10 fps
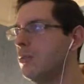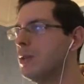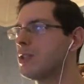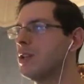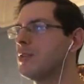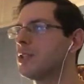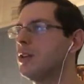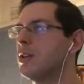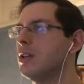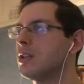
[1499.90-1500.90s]
miss another
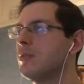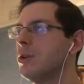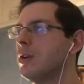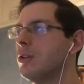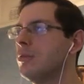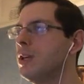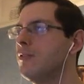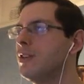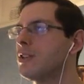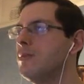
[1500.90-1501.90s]
target. Tomorrow I go on my
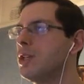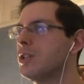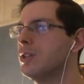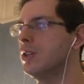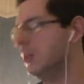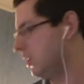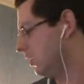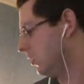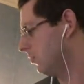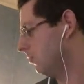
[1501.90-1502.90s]
first mission.
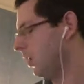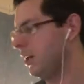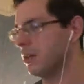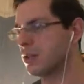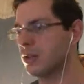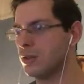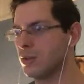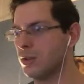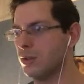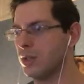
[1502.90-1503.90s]
Riot
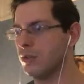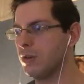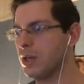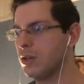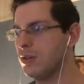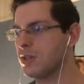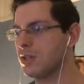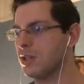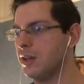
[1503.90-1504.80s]
control in Raccoon City.